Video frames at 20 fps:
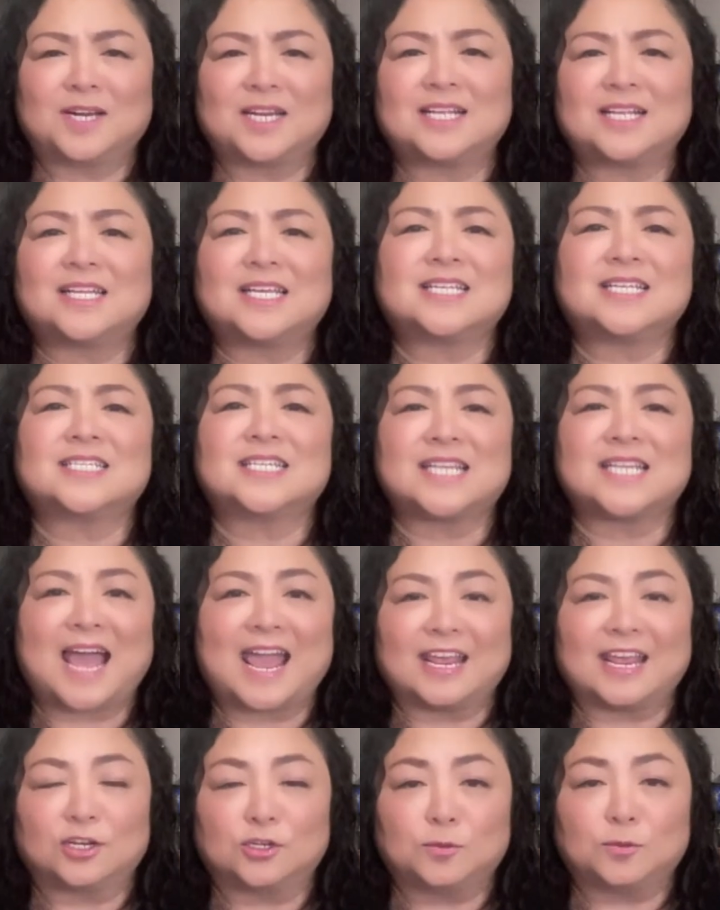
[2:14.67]
it is
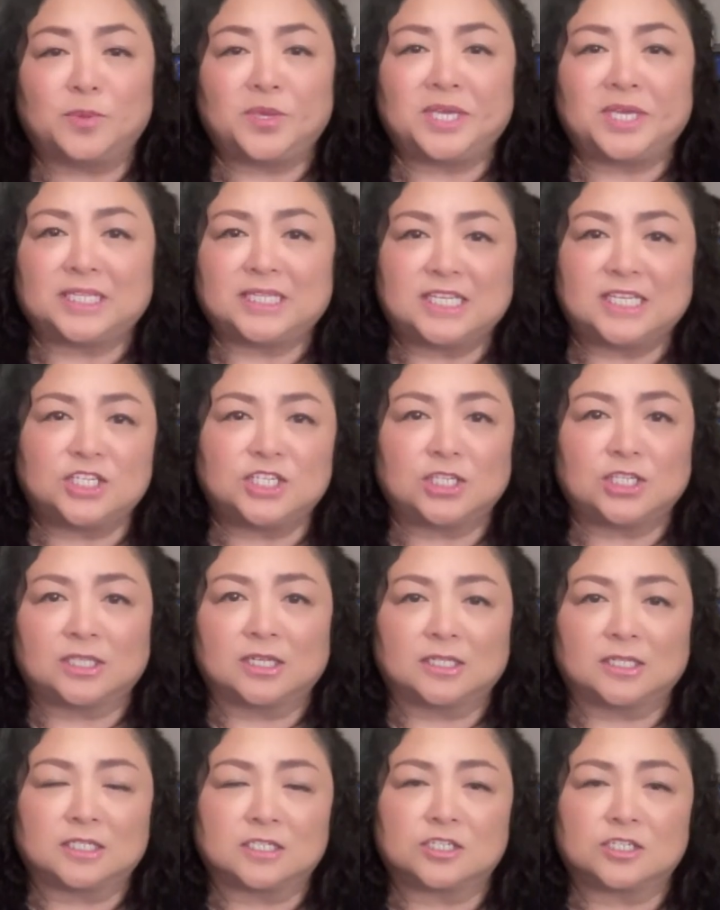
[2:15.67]
like to be a
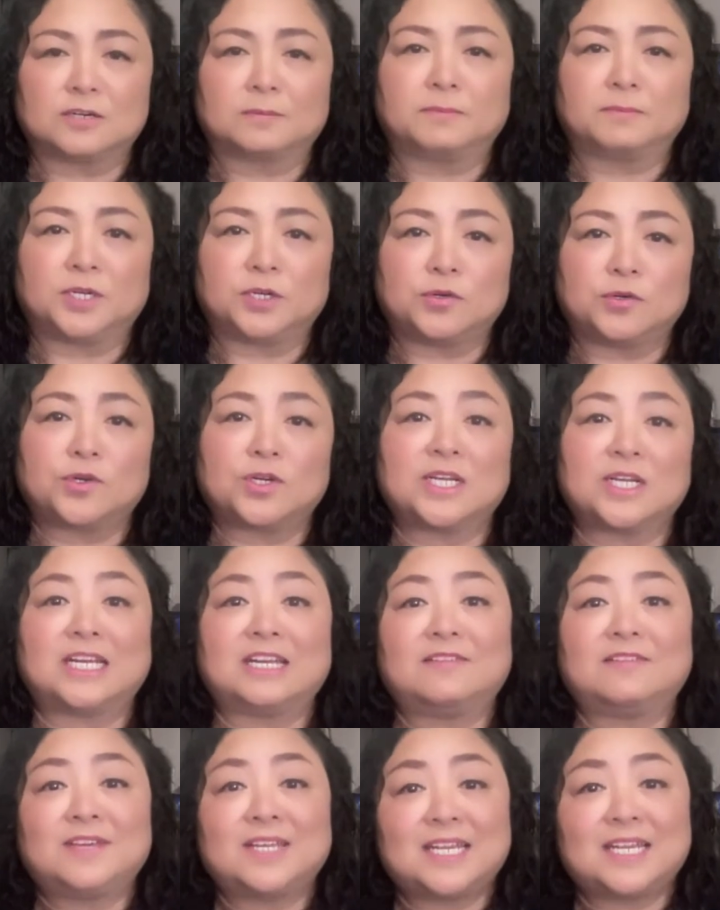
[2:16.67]
digital entrepreneur
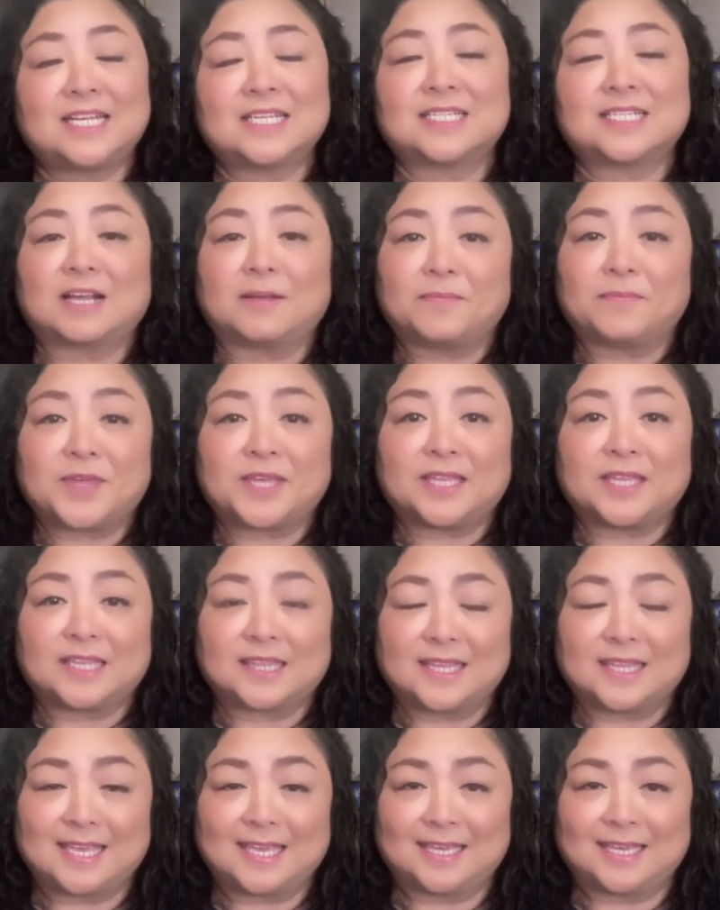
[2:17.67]
and if it is something
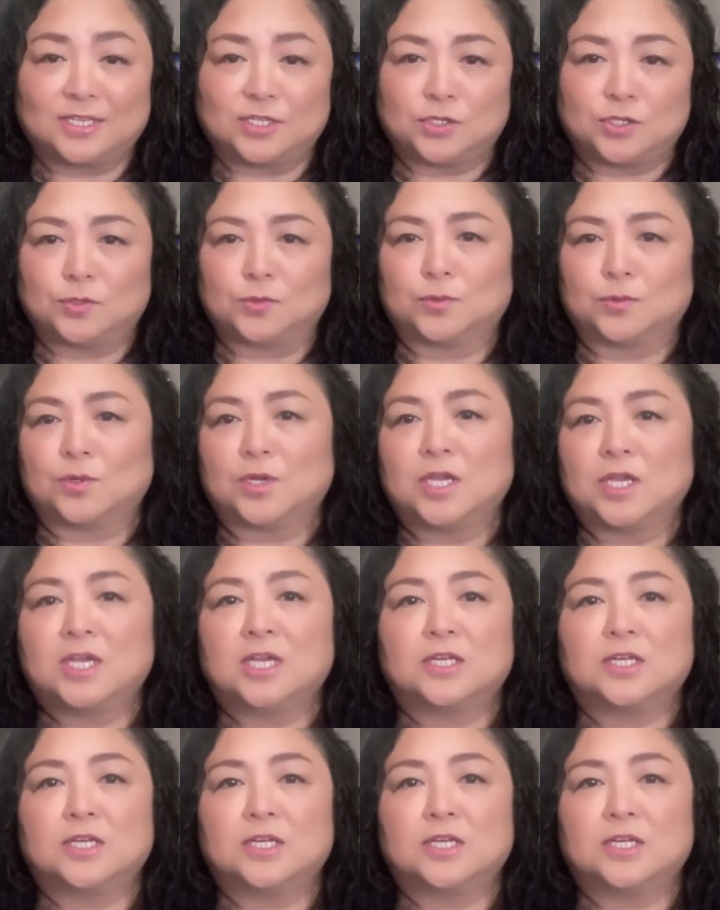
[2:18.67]
that they can do.